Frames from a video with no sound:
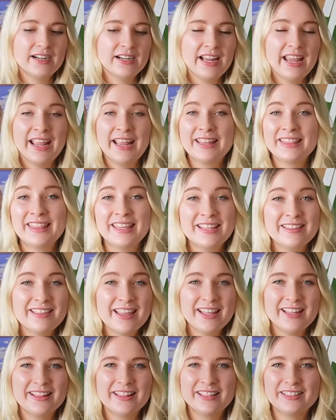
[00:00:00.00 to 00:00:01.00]
and things
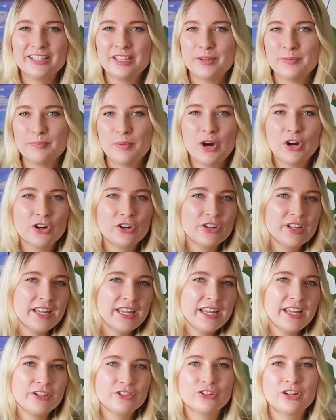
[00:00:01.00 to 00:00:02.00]
like collecting park
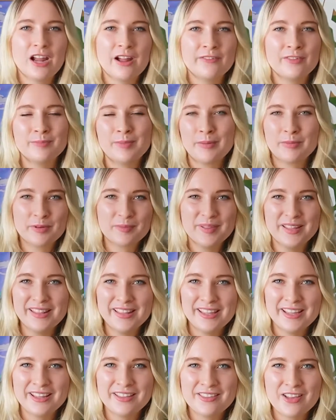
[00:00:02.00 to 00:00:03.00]
and travel
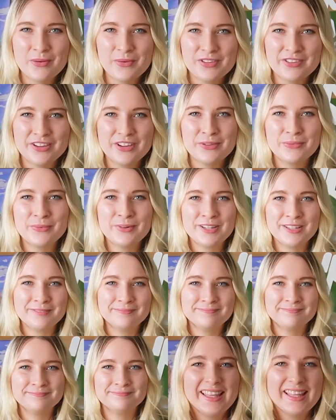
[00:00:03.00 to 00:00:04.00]
memorabilia is always a good
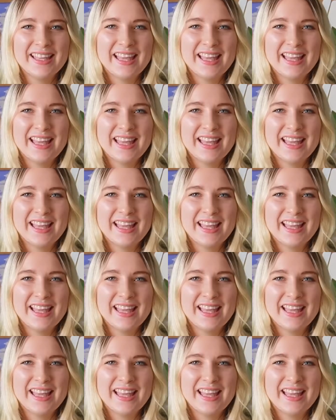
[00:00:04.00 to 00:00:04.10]
one.